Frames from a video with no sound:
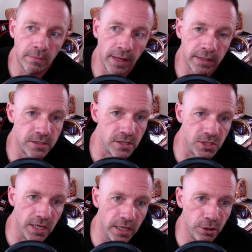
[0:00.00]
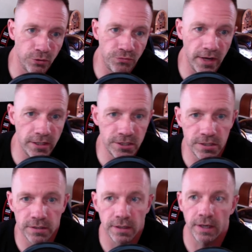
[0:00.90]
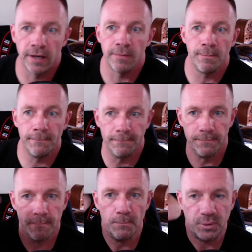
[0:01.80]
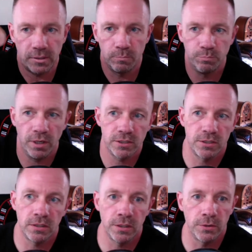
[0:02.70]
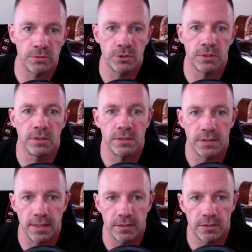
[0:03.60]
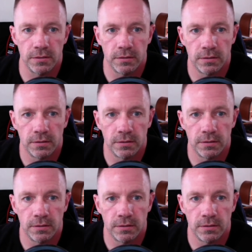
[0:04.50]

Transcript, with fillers: line is this the in your face um, punch in the nose is this.